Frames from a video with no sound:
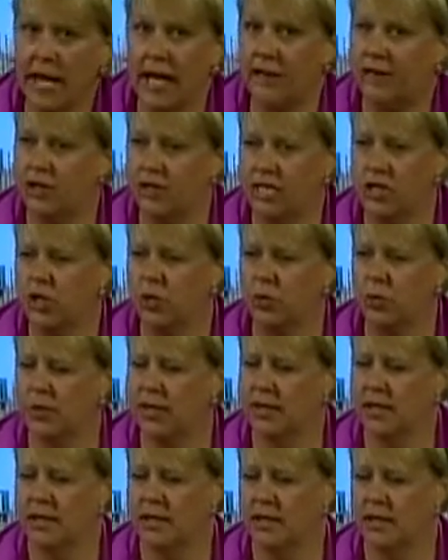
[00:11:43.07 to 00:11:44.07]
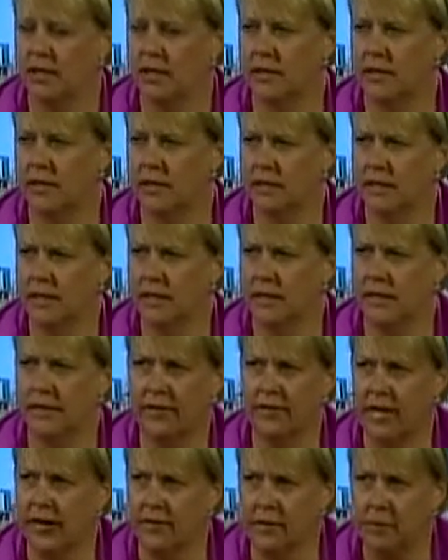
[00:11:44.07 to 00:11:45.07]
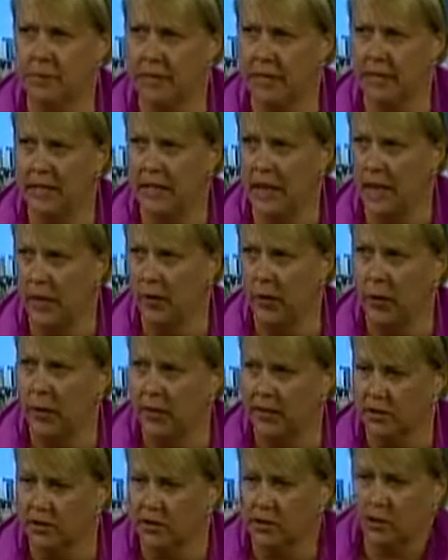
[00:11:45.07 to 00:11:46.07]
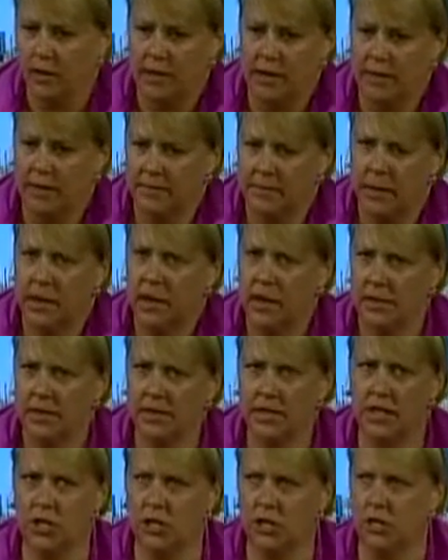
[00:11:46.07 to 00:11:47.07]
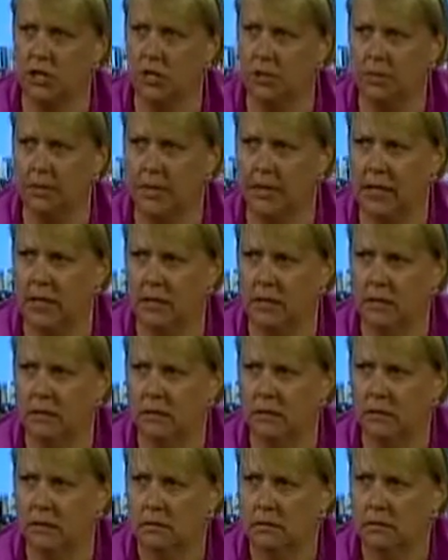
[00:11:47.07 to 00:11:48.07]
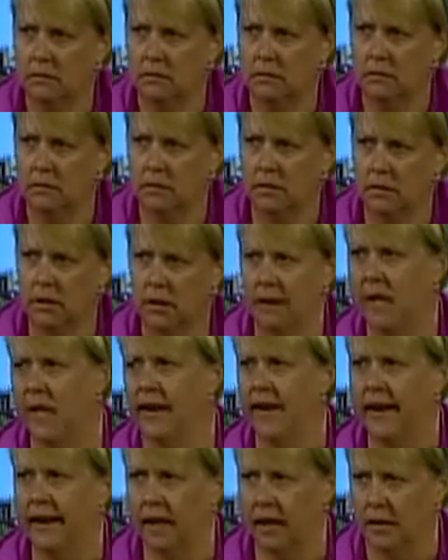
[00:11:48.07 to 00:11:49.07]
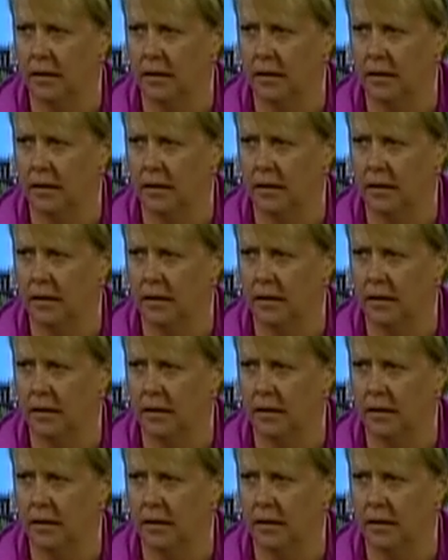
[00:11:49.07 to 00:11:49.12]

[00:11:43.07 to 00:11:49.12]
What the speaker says: the teacher wouldn't necessarily even have to be at West, or the teacher could be in Connecticut.